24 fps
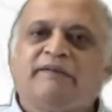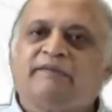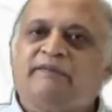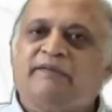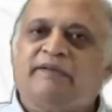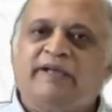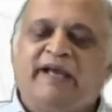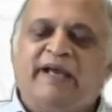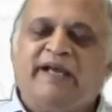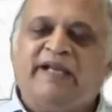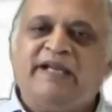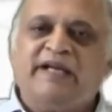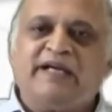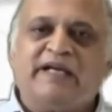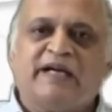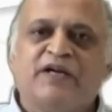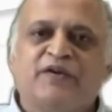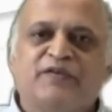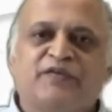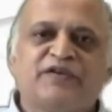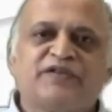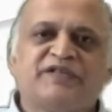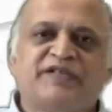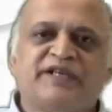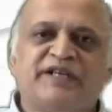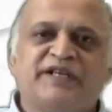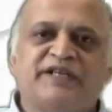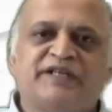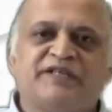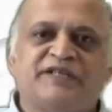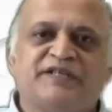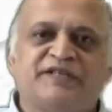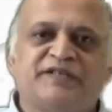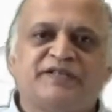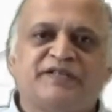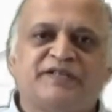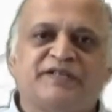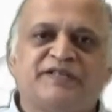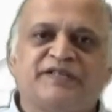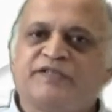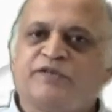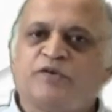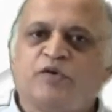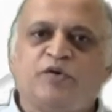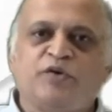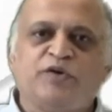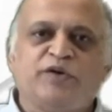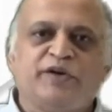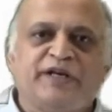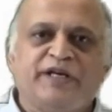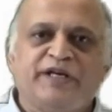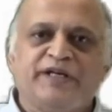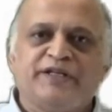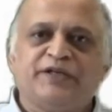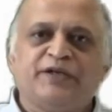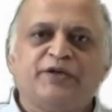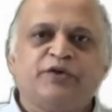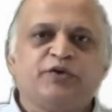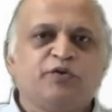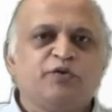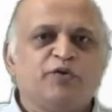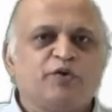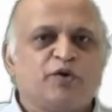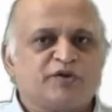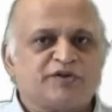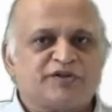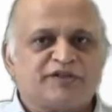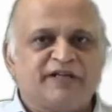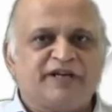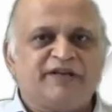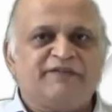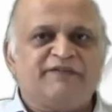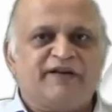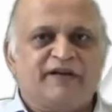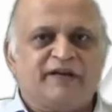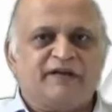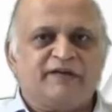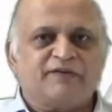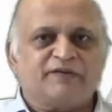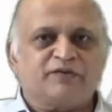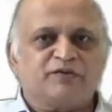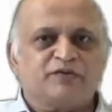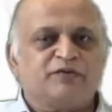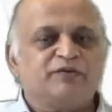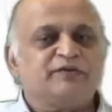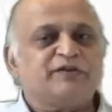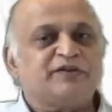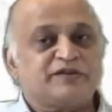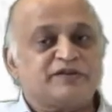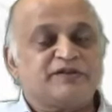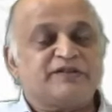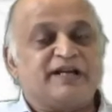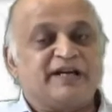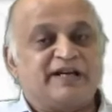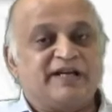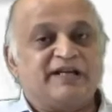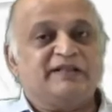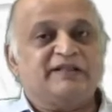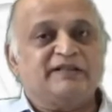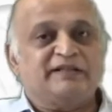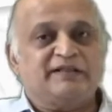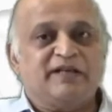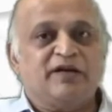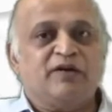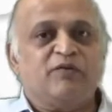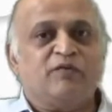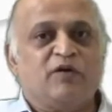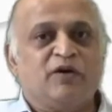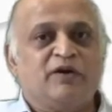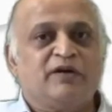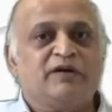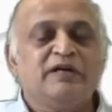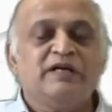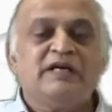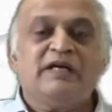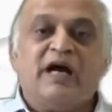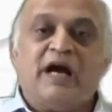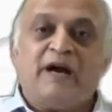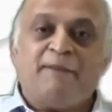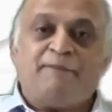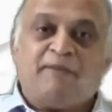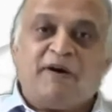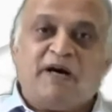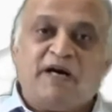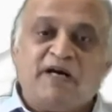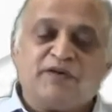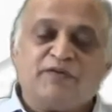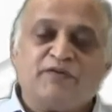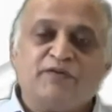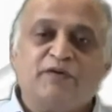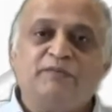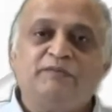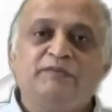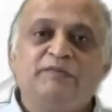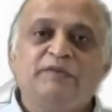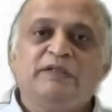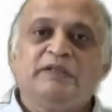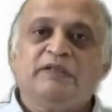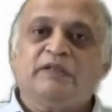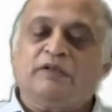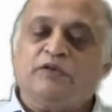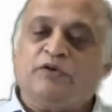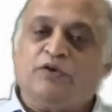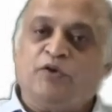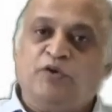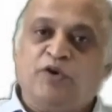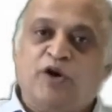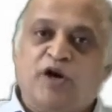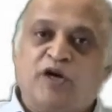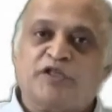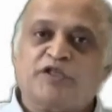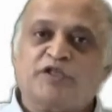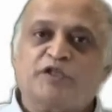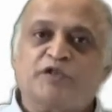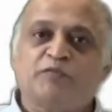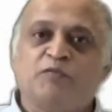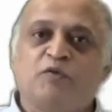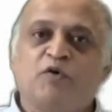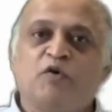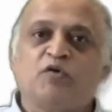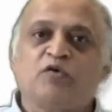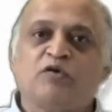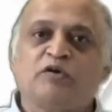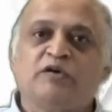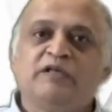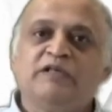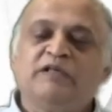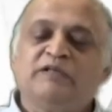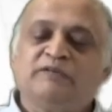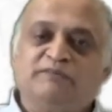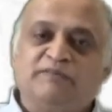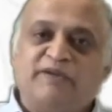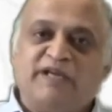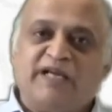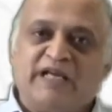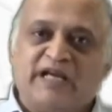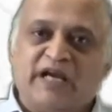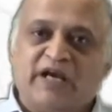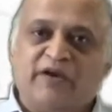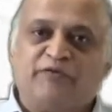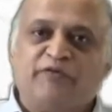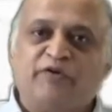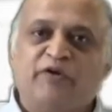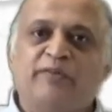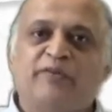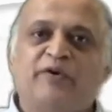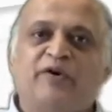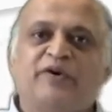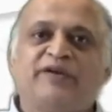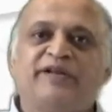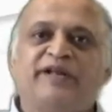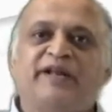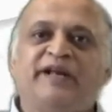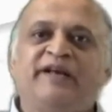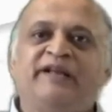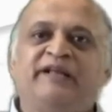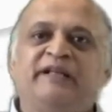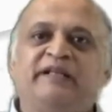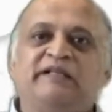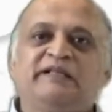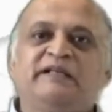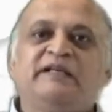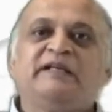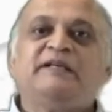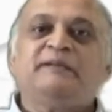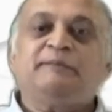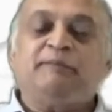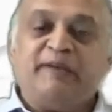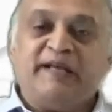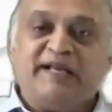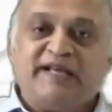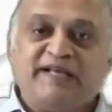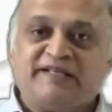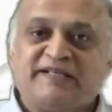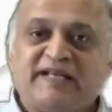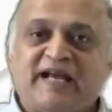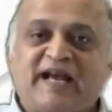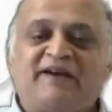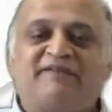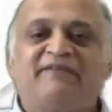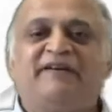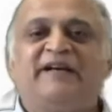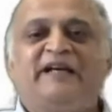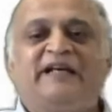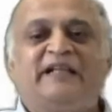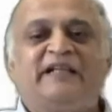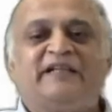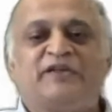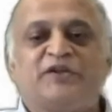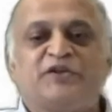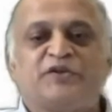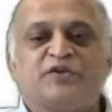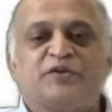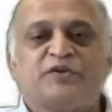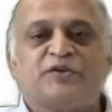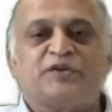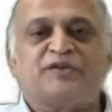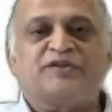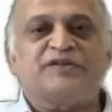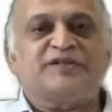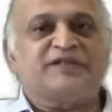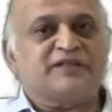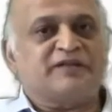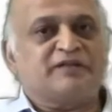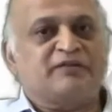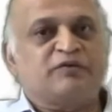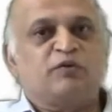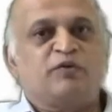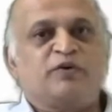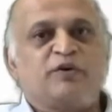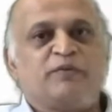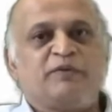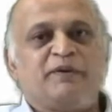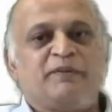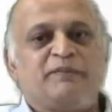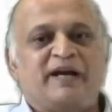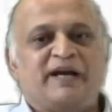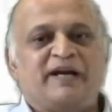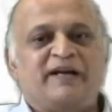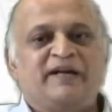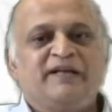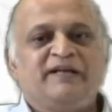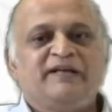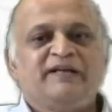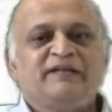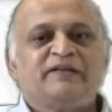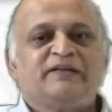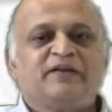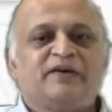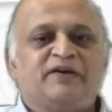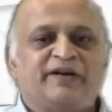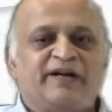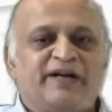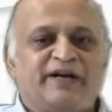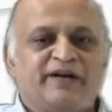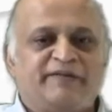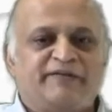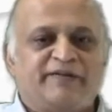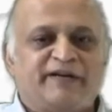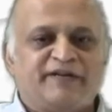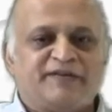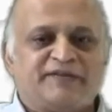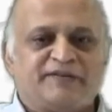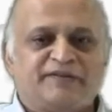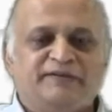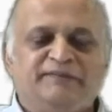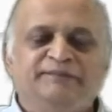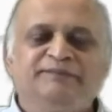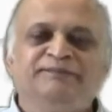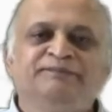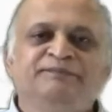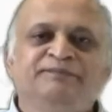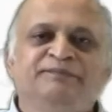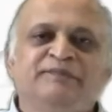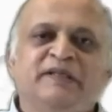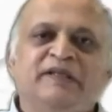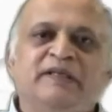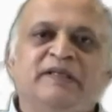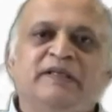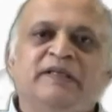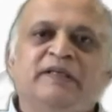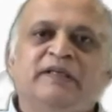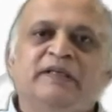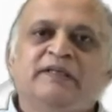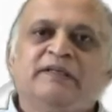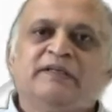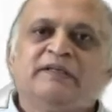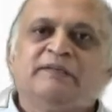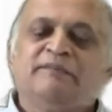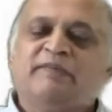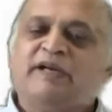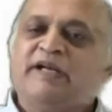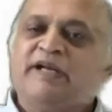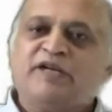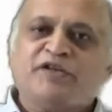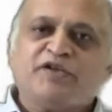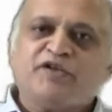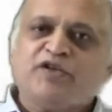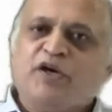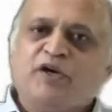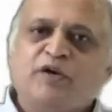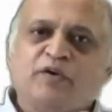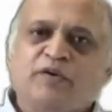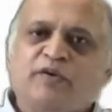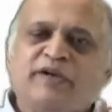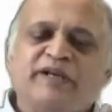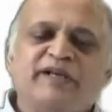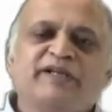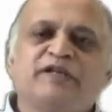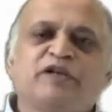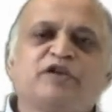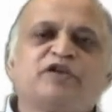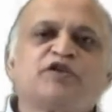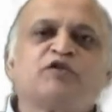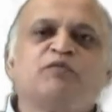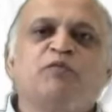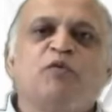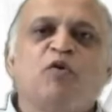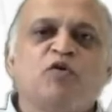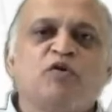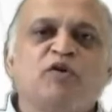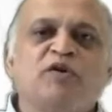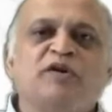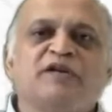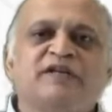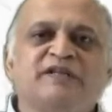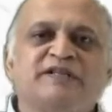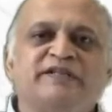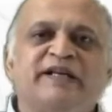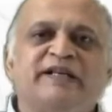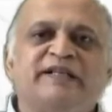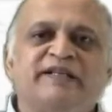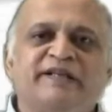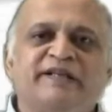any kind of a serious disease is going to eat into your saving. So this is another thing apart from do not smoke, be careful about health, please have a health insurance is going to be my third advice. But it's not only in the smokers that the